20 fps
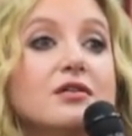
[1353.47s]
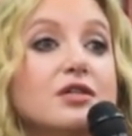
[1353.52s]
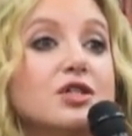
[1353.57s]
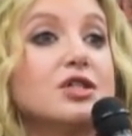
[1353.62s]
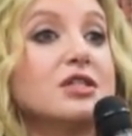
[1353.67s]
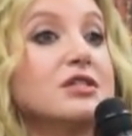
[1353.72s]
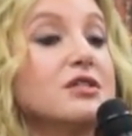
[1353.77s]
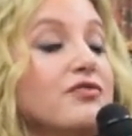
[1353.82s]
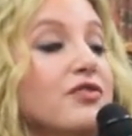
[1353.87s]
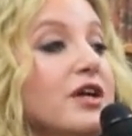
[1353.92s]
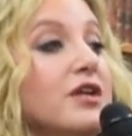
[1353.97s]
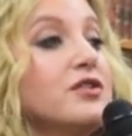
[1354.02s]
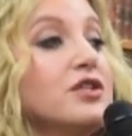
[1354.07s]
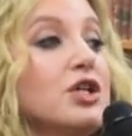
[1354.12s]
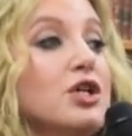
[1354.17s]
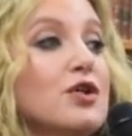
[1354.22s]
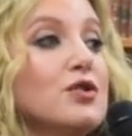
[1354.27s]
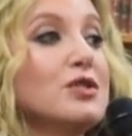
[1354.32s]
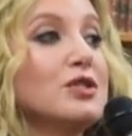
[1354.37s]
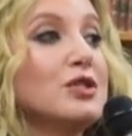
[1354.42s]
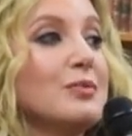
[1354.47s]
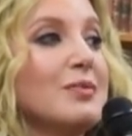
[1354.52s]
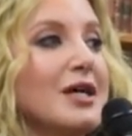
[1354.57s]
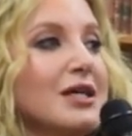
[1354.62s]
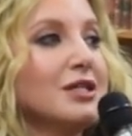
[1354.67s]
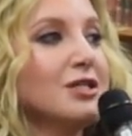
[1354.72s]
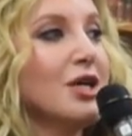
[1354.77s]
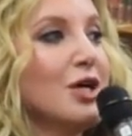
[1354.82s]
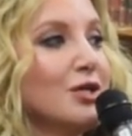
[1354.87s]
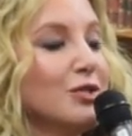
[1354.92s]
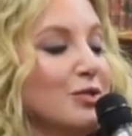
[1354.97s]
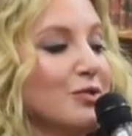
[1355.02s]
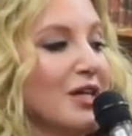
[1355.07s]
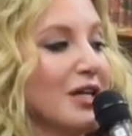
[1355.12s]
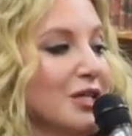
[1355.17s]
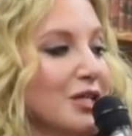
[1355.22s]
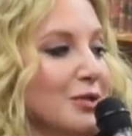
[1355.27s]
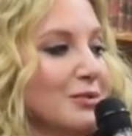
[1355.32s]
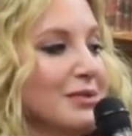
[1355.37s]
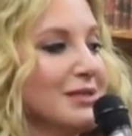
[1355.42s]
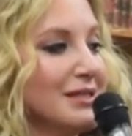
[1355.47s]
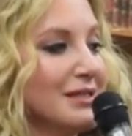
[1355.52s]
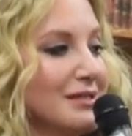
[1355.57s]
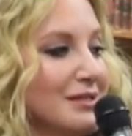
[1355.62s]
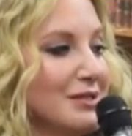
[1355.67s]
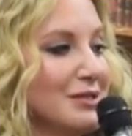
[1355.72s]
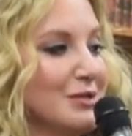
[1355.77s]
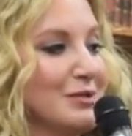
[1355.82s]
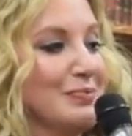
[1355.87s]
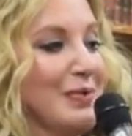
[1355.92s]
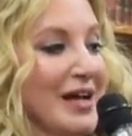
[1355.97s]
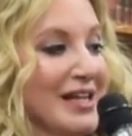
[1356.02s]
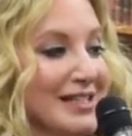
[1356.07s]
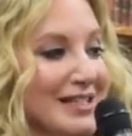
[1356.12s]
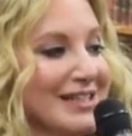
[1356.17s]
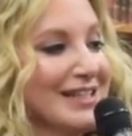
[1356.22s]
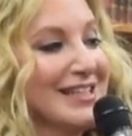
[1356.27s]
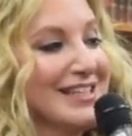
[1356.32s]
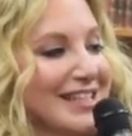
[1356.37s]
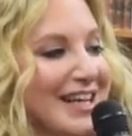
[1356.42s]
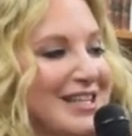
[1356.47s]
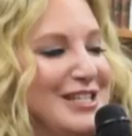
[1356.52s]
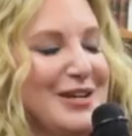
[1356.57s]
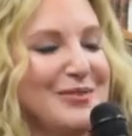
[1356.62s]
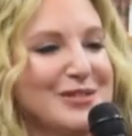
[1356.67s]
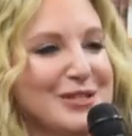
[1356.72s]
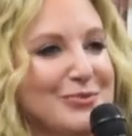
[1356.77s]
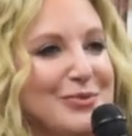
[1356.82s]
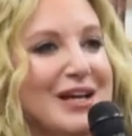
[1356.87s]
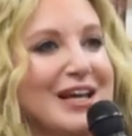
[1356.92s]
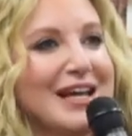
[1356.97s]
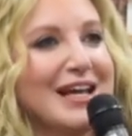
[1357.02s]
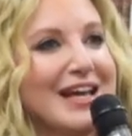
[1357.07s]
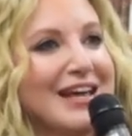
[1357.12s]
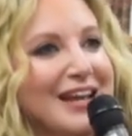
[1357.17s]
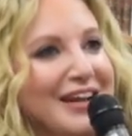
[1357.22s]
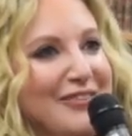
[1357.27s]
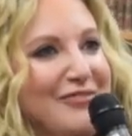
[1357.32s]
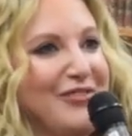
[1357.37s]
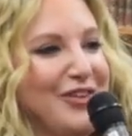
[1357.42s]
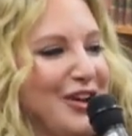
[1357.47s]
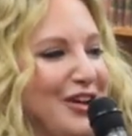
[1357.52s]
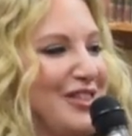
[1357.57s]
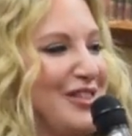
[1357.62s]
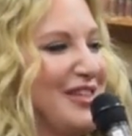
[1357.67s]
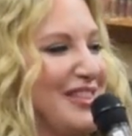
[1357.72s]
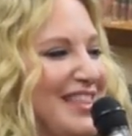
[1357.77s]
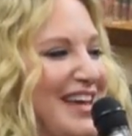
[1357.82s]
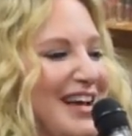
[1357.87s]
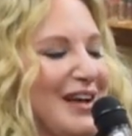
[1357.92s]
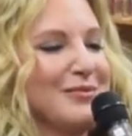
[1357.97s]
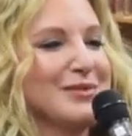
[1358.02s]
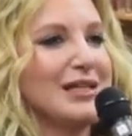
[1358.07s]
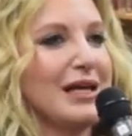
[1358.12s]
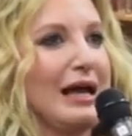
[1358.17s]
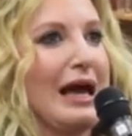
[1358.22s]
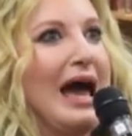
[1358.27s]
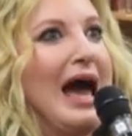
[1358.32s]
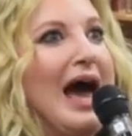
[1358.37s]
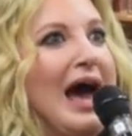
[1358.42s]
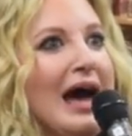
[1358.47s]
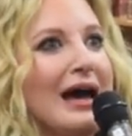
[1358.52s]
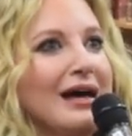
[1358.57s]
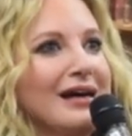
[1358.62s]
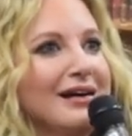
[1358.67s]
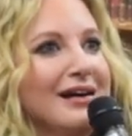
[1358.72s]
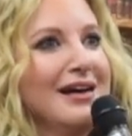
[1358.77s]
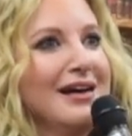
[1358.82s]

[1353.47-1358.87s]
She's afraid if she knows too much. So then she was basically said she was reading it for the thing and was like, ah!